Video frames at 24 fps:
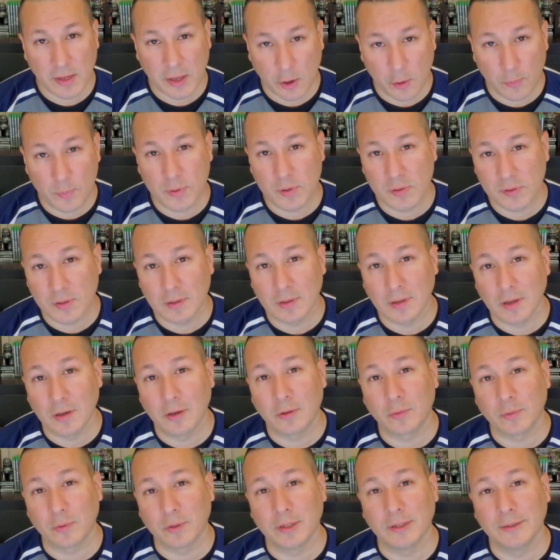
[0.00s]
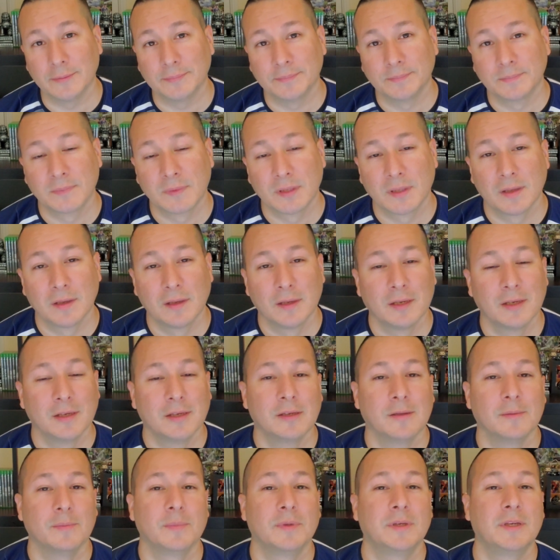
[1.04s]
help you in the long run.
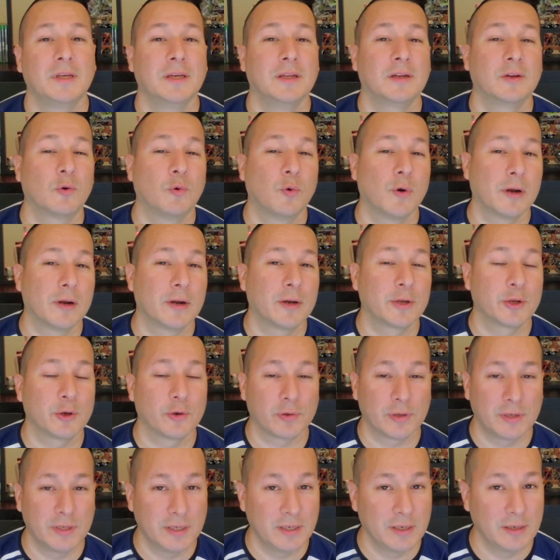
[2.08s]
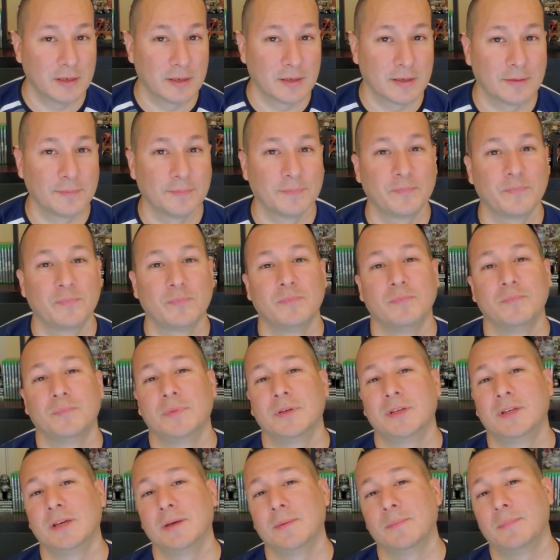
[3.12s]
Begin acquiring your gear,
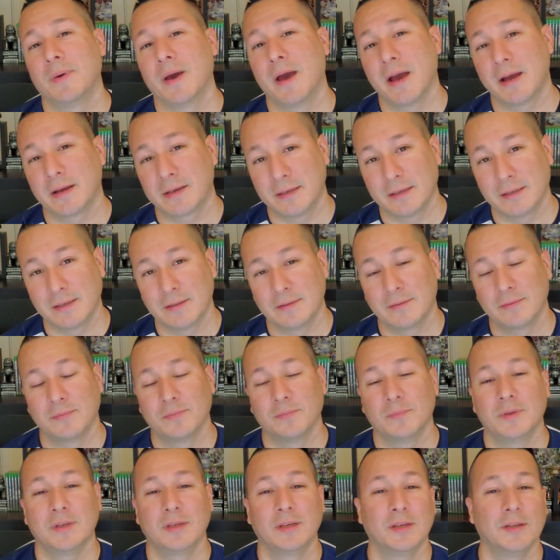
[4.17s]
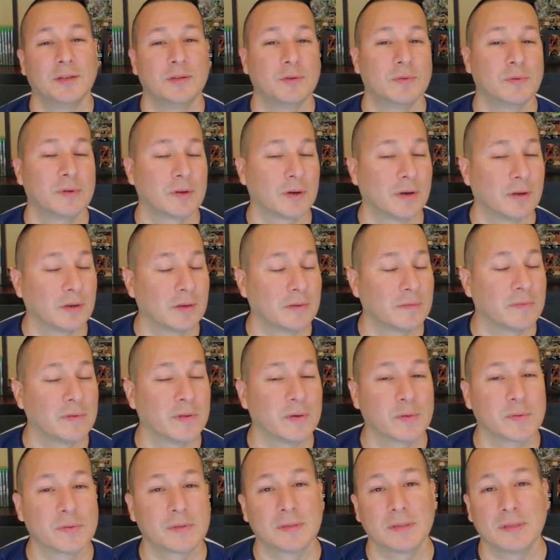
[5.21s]
begin packing, begin doing all of
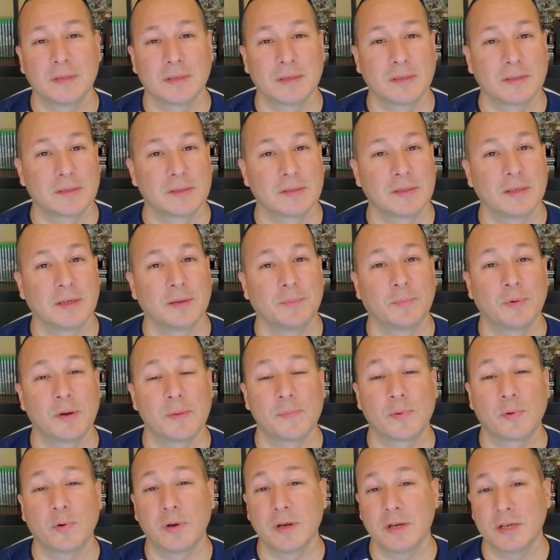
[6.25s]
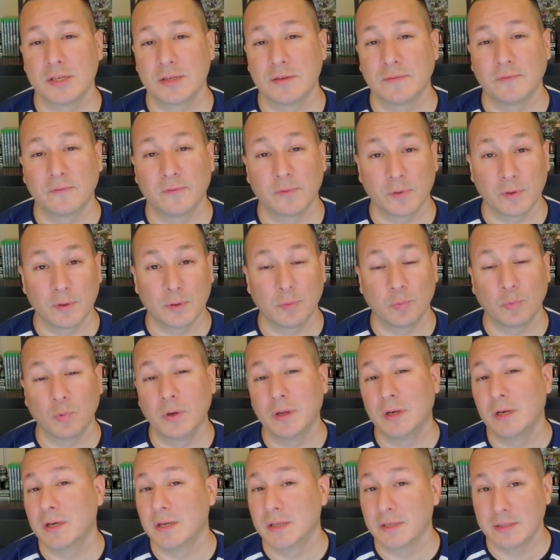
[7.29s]
those things in preparation for
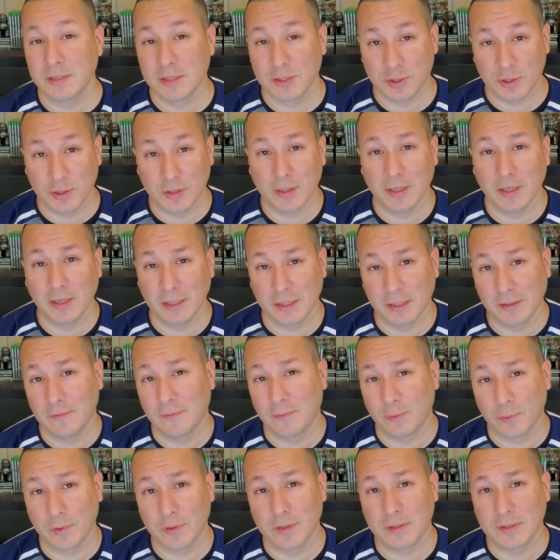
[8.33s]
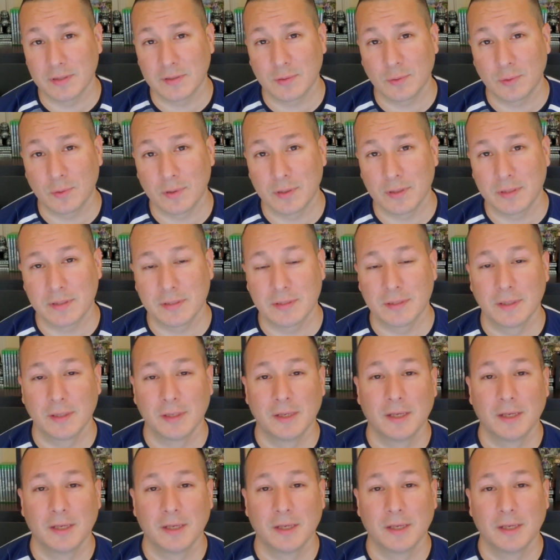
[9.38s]
what it is that you're going to need for this course.